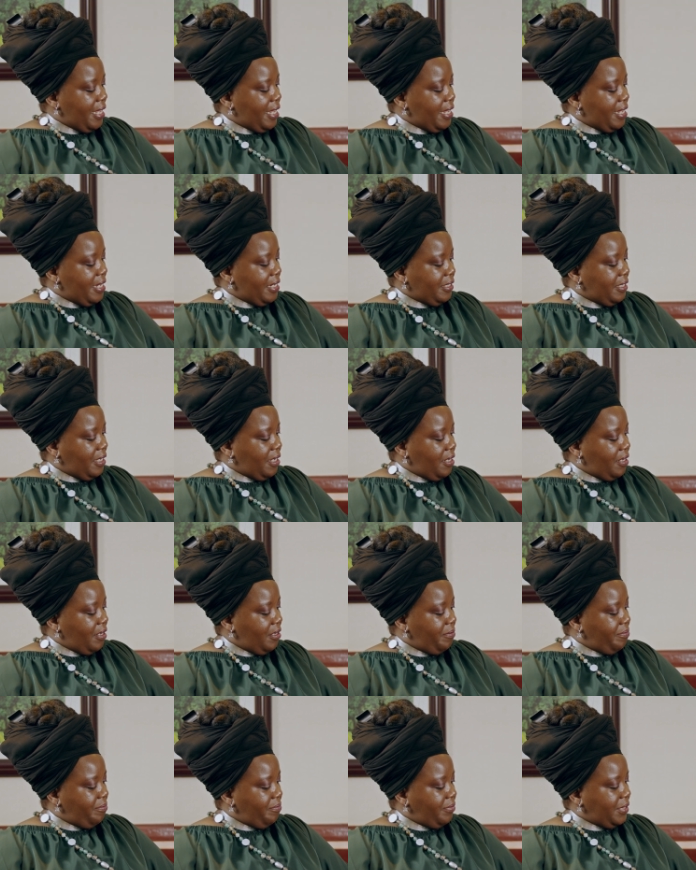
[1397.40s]
and
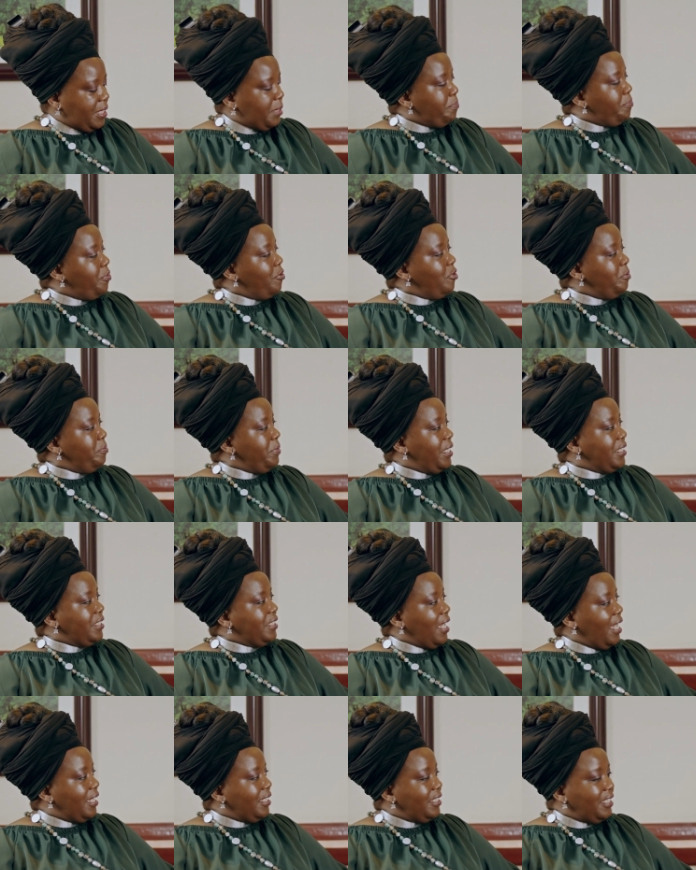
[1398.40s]
uh, they pulled me
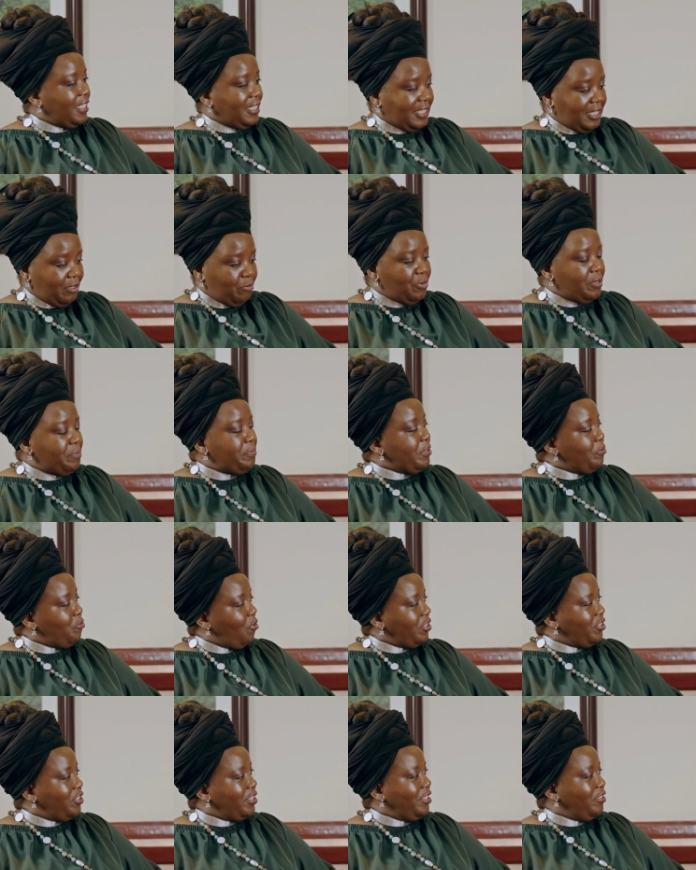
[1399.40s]
aside and they said, "We've been
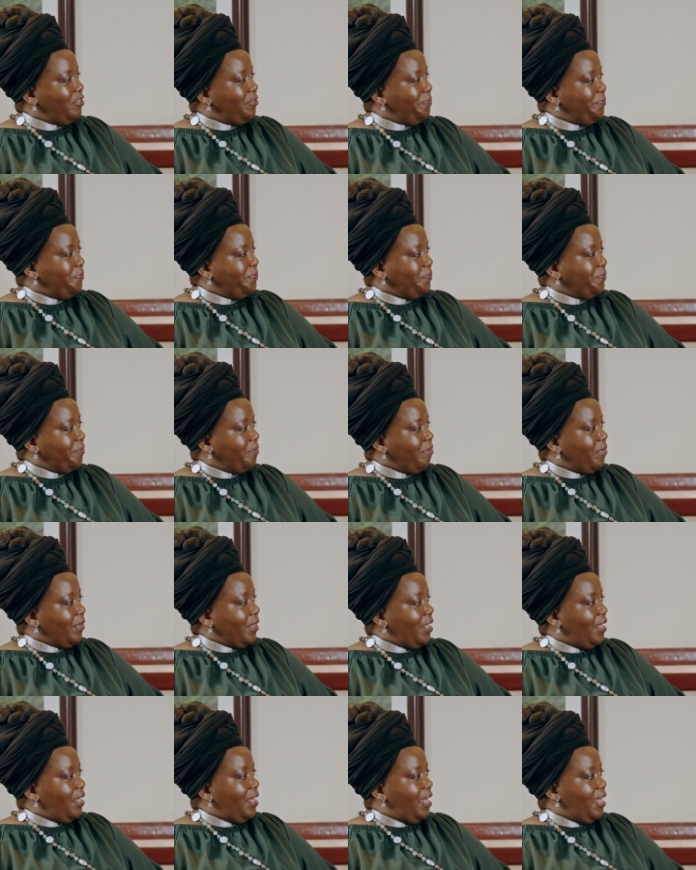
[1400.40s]
watching you,
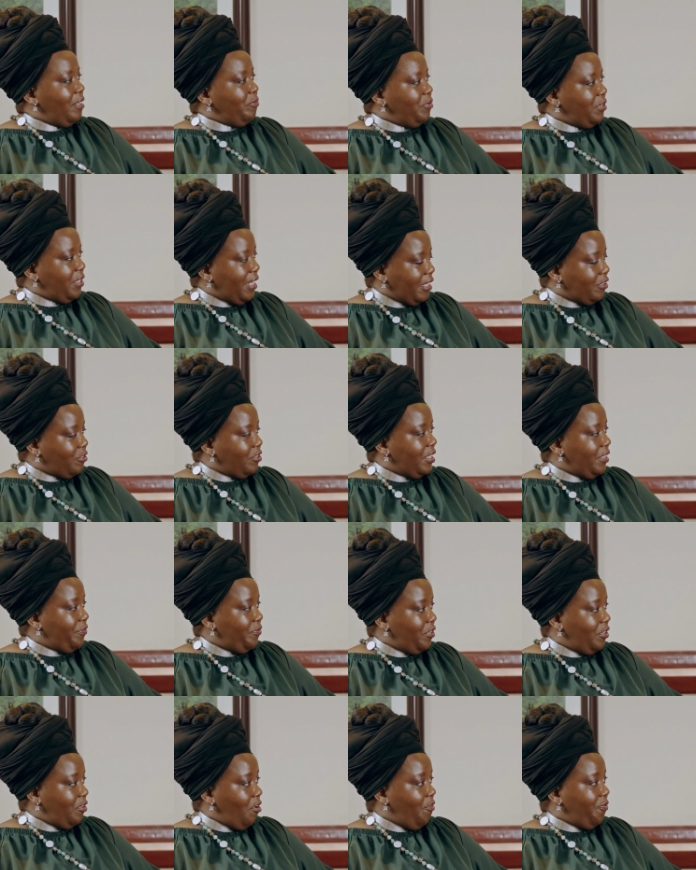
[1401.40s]
and we'd like to
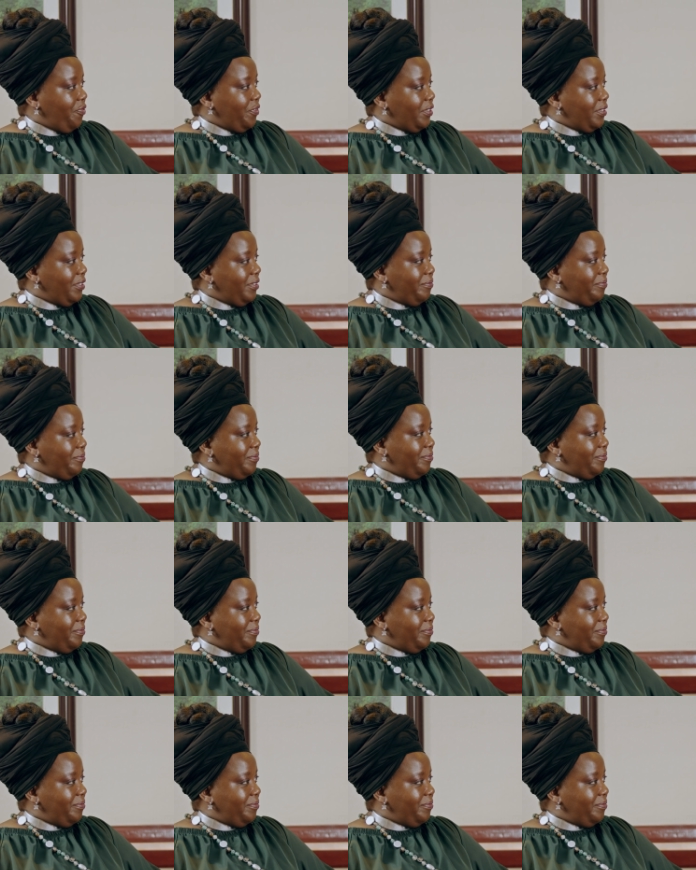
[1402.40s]
give you an offer.